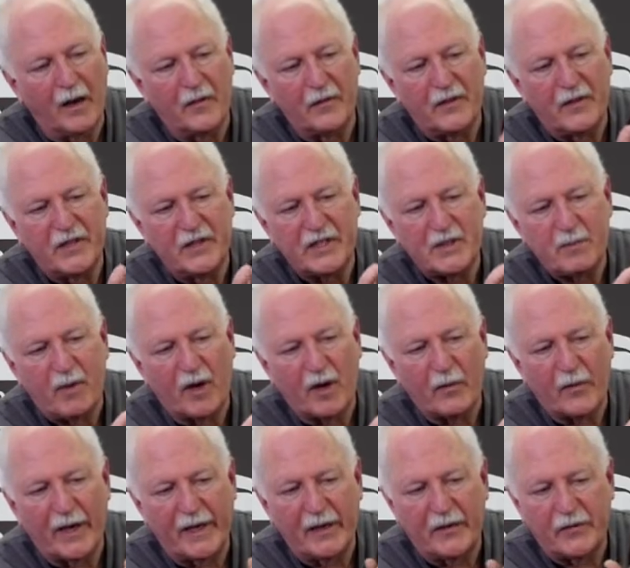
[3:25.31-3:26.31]
this part
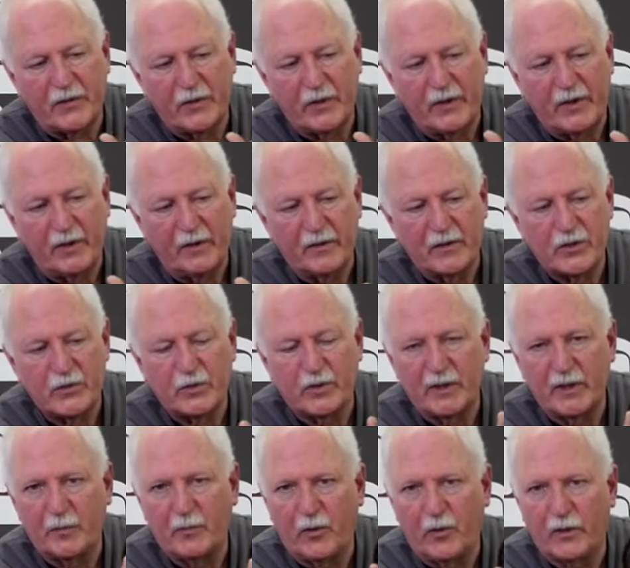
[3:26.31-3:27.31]
right in through here is
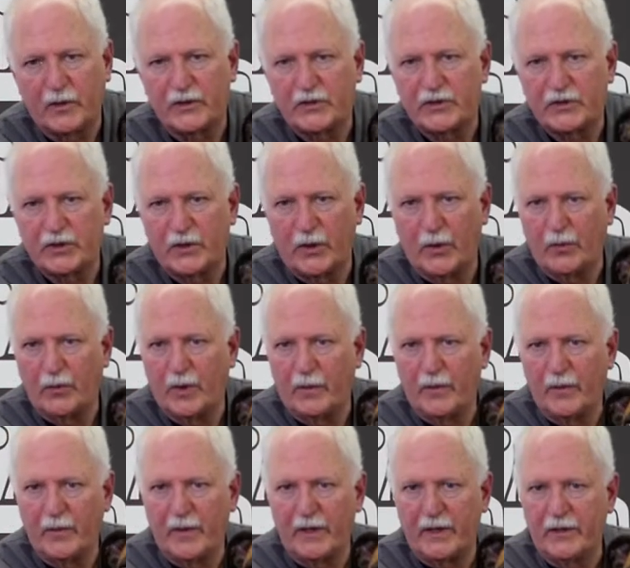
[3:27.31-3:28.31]
really important. So what
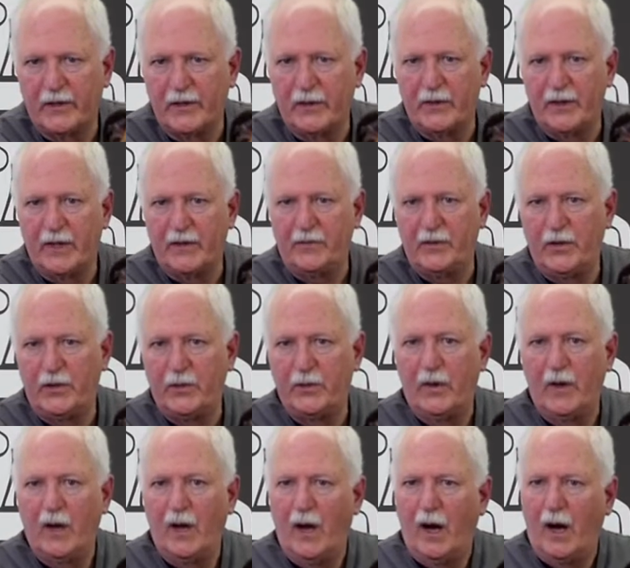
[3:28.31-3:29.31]
we want to do if you
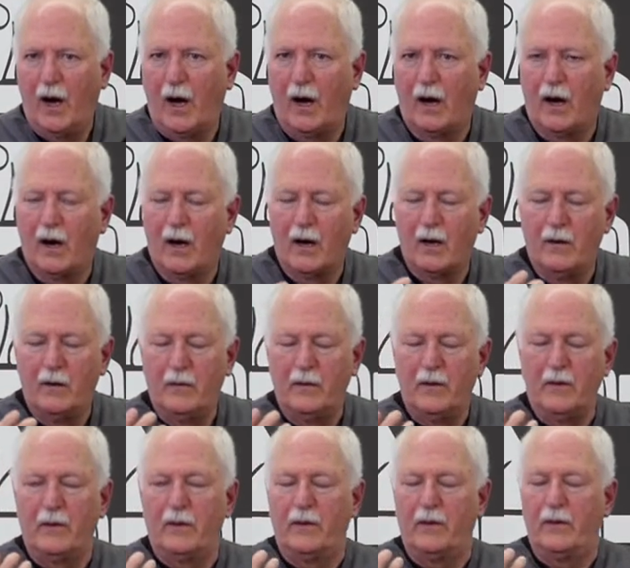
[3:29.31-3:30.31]
are,
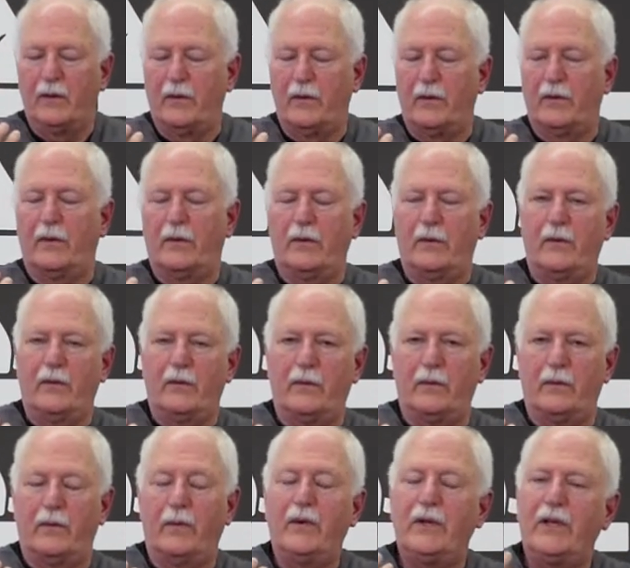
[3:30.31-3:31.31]

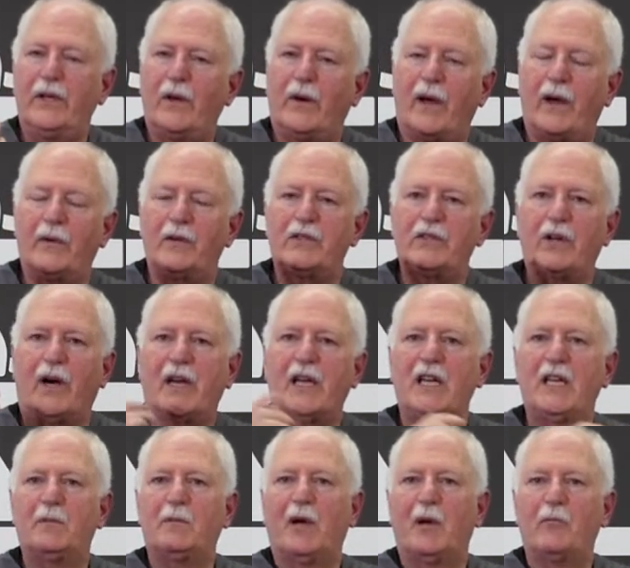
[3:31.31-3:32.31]
well, you know, I was
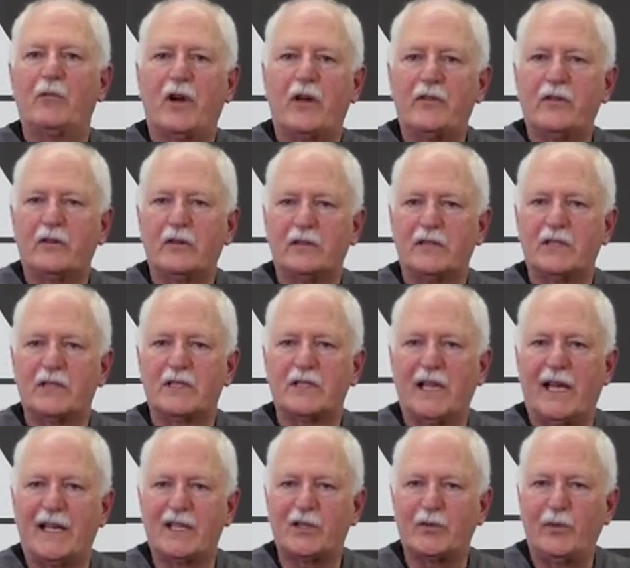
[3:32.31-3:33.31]
talking to my brother just
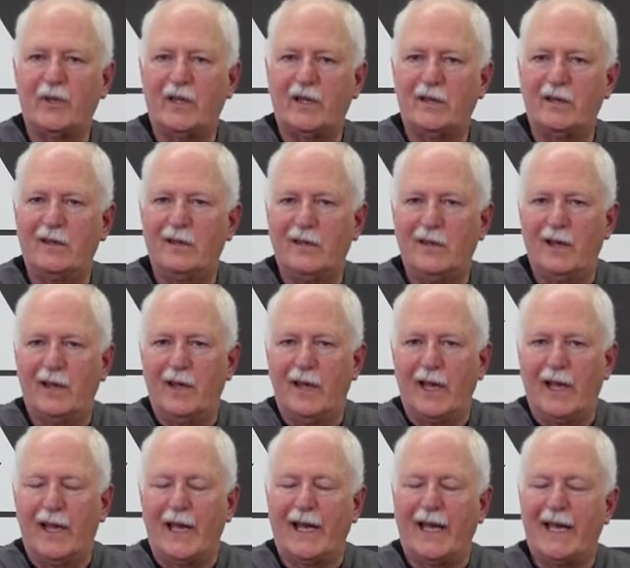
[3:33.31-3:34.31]
last week
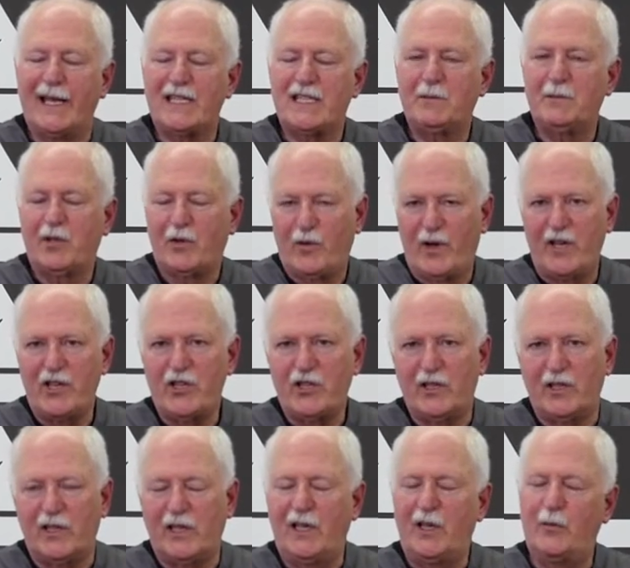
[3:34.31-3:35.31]
and I asked him a
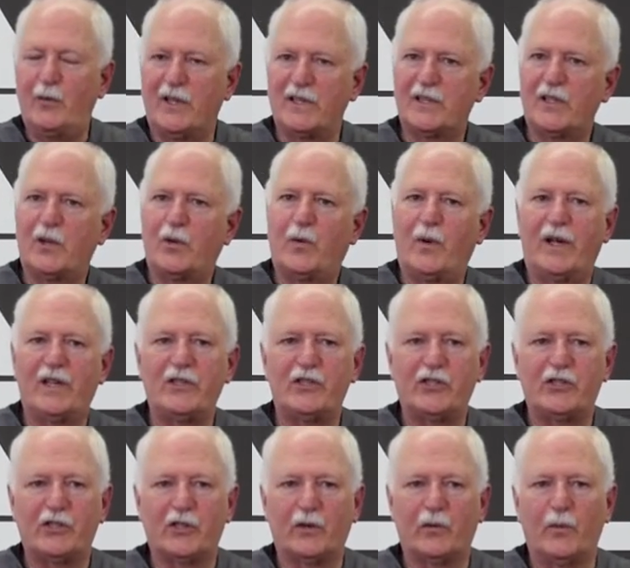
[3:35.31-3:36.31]
question and he wasn't quite
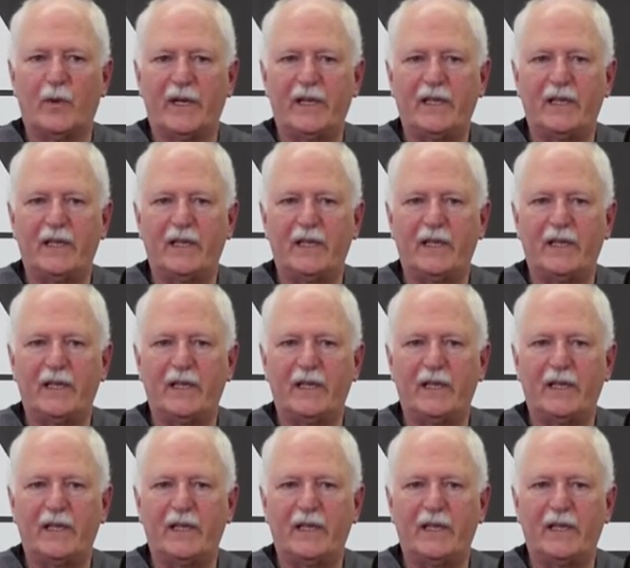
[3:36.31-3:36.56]
sure what